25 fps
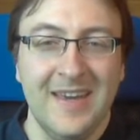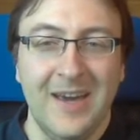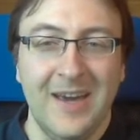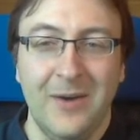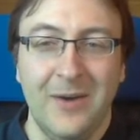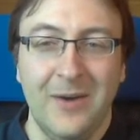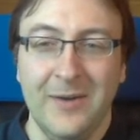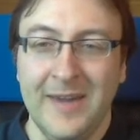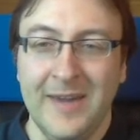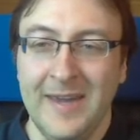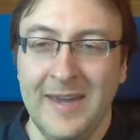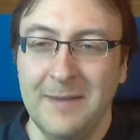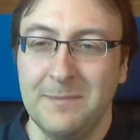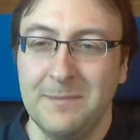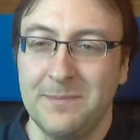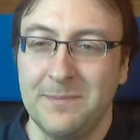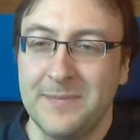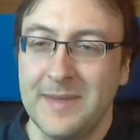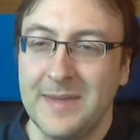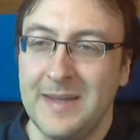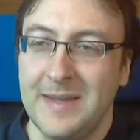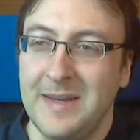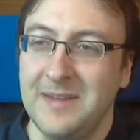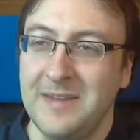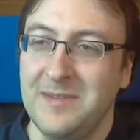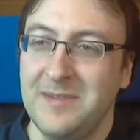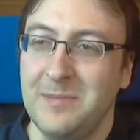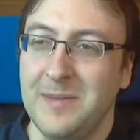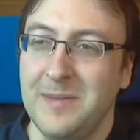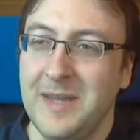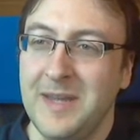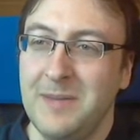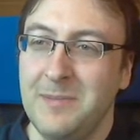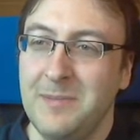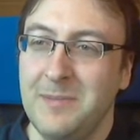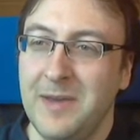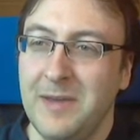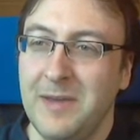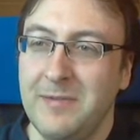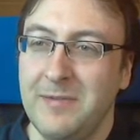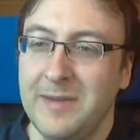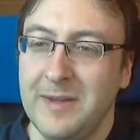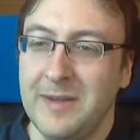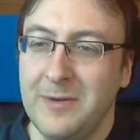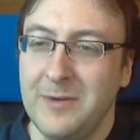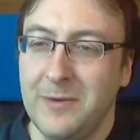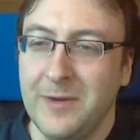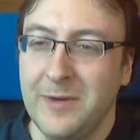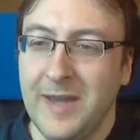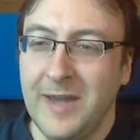Okay, let's begin by
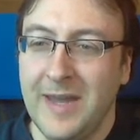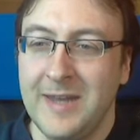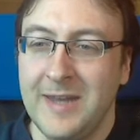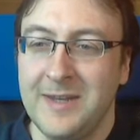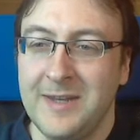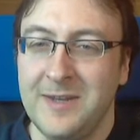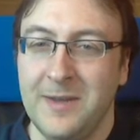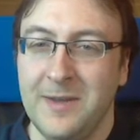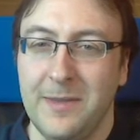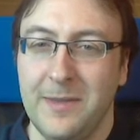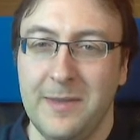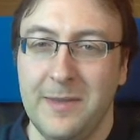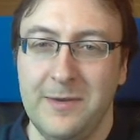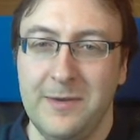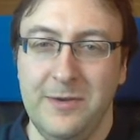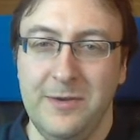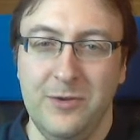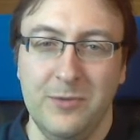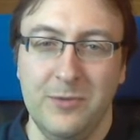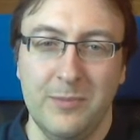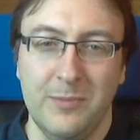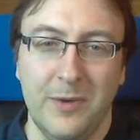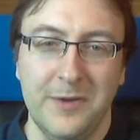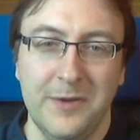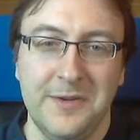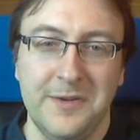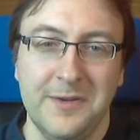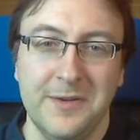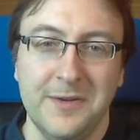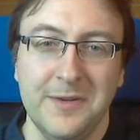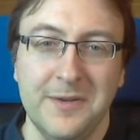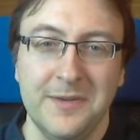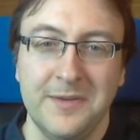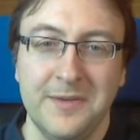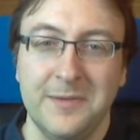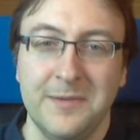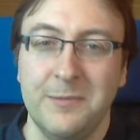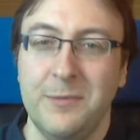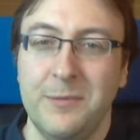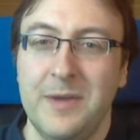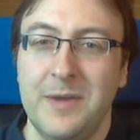having a look at the new modules.